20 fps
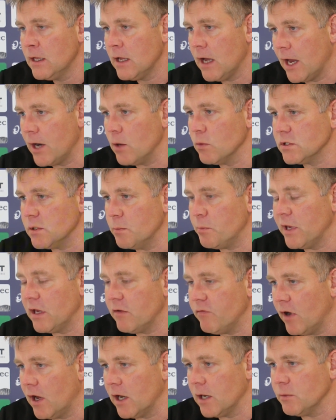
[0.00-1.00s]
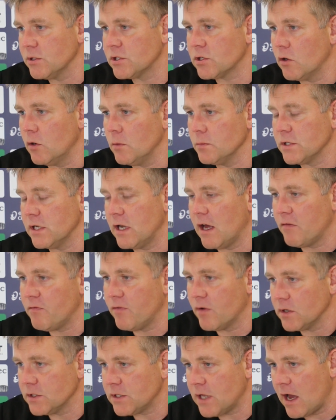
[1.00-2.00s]
And there was a big volume of scrums in that
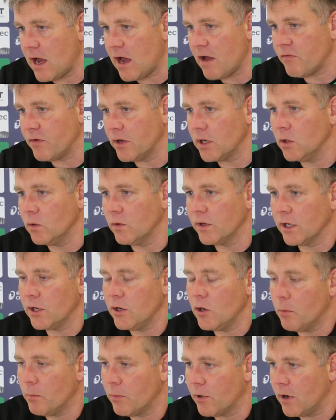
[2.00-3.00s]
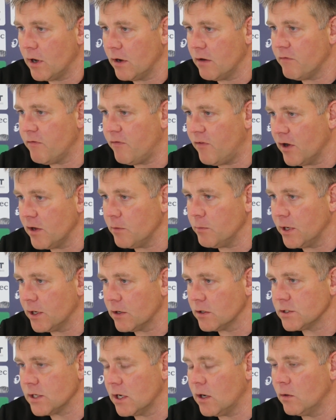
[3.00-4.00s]
first half, including a number on 5
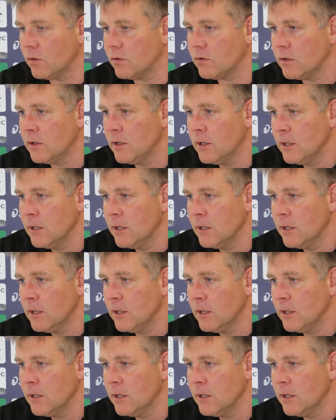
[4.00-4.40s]
metres out,